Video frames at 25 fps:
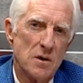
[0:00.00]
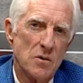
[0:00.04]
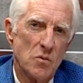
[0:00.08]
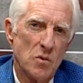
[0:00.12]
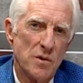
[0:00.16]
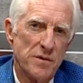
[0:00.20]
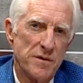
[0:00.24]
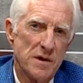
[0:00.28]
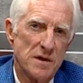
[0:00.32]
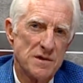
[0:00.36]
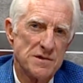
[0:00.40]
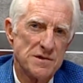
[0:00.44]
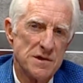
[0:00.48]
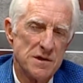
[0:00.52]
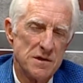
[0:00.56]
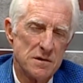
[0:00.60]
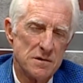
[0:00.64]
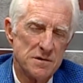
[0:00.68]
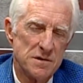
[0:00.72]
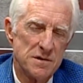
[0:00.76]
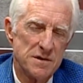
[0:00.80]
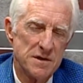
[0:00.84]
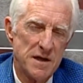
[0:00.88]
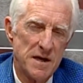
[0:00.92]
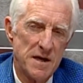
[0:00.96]
with us here
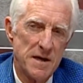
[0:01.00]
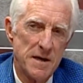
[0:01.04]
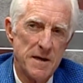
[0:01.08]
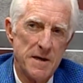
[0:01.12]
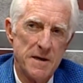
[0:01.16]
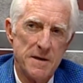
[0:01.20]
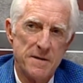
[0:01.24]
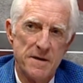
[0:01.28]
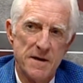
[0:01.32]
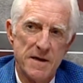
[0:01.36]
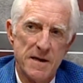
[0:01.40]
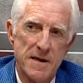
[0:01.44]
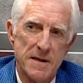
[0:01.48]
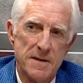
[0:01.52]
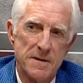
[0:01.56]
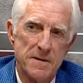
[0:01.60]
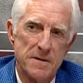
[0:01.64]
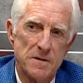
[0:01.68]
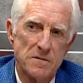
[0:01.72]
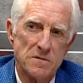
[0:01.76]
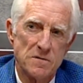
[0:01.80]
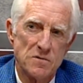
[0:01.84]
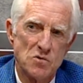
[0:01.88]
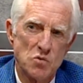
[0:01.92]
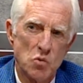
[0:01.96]
today that
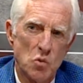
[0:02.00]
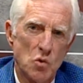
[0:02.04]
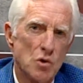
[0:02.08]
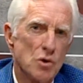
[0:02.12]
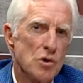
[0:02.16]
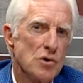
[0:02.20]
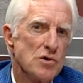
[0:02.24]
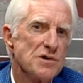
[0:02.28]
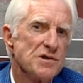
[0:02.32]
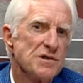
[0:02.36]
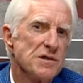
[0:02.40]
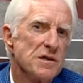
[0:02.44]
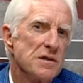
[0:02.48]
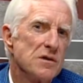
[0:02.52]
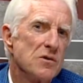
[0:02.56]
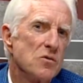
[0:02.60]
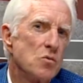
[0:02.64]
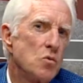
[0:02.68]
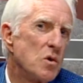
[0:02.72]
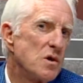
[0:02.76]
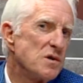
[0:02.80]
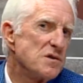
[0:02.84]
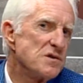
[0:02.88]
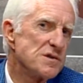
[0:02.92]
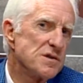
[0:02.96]
those words in the
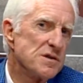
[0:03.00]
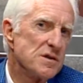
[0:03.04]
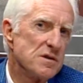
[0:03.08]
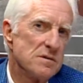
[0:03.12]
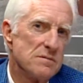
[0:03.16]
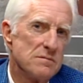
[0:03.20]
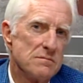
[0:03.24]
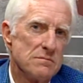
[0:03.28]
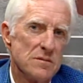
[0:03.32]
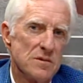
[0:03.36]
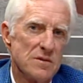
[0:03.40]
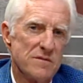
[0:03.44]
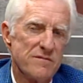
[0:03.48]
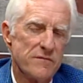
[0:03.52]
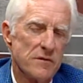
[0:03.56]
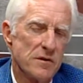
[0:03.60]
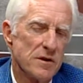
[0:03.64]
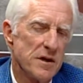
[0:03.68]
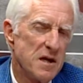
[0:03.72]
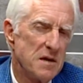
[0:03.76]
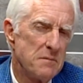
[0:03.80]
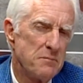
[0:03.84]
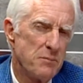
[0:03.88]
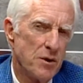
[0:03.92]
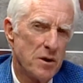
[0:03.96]
wisdom of the
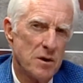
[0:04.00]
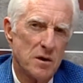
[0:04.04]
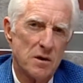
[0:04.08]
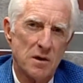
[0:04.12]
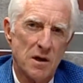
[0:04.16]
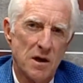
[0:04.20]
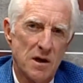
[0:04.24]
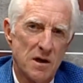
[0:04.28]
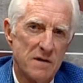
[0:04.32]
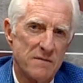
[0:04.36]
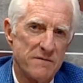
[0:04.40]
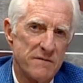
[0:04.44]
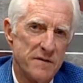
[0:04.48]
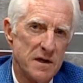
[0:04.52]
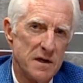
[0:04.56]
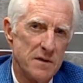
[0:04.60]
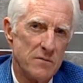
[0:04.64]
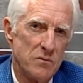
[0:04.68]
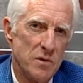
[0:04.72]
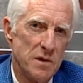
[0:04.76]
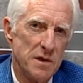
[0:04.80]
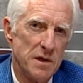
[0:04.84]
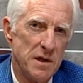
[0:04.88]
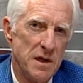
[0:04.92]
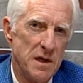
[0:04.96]
late Paul Harvey
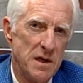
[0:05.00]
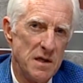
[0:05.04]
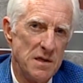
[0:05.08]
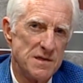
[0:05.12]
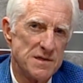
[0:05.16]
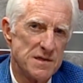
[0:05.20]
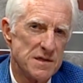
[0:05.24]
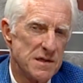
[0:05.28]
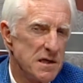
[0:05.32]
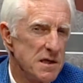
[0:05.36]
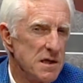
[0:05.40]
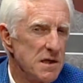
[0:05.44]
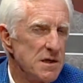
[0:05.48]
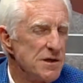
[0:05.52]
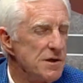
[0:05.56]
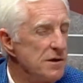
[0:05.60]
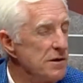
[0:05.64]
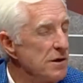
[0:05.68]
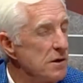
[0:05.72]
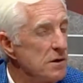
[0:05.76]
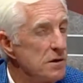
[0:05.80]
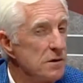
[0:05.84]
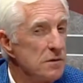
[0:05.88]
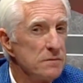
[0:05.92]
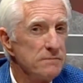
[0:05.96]
when he said, you
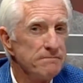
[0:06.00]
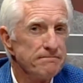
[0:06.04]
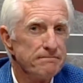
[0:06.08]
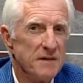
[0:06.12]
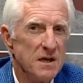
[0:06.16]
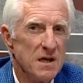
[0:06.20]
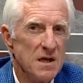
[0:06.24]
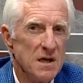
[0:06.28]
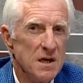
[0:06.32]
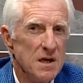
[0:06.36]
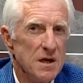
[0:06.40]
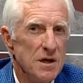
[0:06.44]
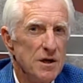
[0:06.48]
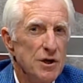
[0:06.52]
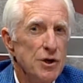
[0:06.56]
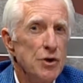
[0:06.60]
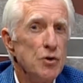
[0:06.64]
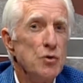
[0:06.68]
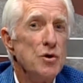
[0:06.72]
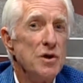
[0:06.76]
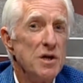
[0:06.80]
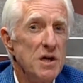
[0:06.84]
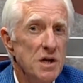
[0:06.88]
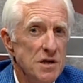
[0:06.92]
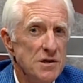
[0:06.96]
know,
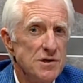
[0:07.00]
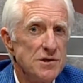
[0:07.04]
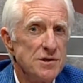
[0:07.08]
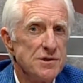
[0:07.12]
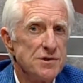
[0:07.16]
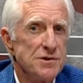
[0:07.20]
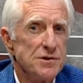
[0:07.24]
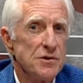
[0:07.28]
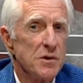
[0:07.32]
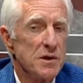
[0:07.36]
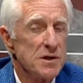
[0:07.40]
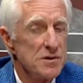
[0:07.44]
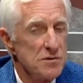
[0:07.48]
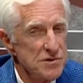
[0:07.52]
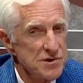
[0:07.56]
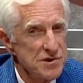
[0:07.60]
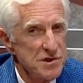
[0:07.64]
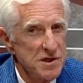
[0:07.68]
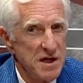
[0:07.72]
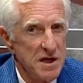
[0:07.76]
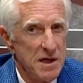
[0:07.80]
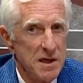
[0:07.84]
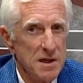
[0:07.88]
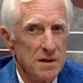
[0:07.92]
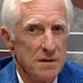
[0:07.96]
you need to
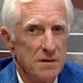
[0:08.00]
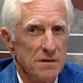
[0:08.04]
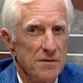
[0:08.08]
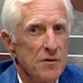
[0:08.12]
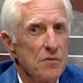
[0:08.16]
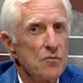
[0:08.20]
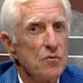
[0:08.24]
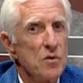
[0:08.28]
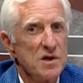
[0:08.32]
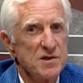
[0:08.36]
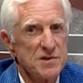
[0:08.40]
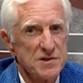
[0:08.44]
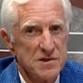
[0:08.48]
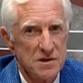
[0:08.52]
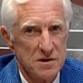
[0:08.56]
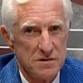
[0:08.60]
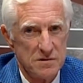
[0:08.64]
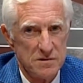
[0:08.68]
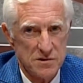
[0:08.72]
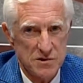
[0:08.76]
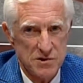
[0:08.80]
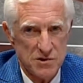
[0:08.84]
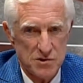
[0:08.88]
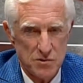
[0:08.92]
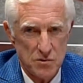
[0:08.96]
understand the rest of
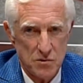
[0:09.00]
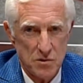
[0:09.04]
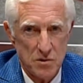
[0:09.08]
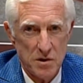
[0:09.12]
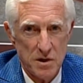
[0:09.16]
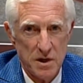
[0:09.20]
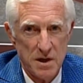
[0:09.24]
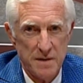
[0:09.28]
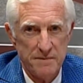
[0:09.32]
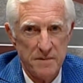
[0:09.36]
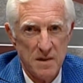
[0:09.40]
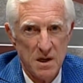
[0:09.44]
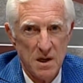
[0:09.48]
the story.